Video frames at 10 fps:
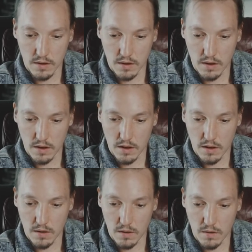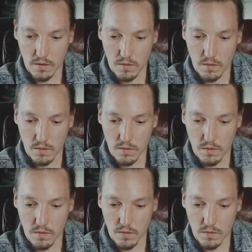
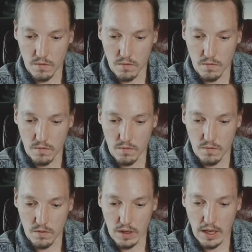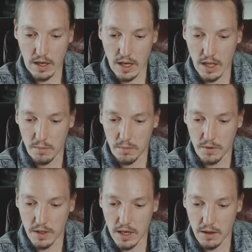can help
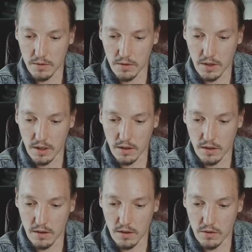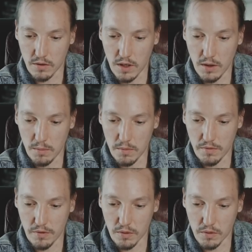with how to get to keep the
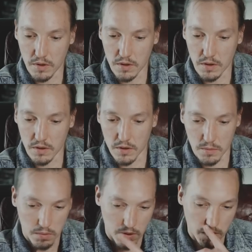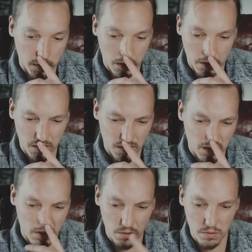focus on spot
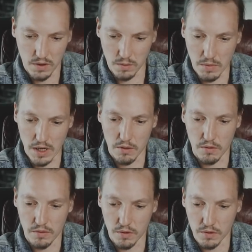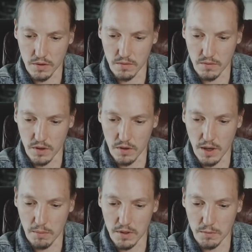using manual focus in video.
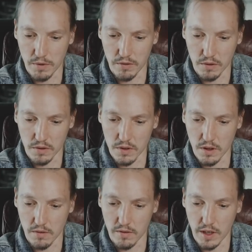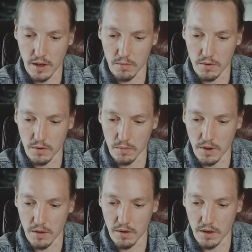I miss my focus a lot of time during
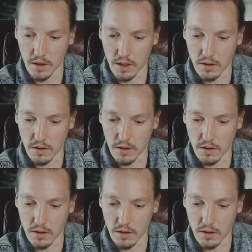my run and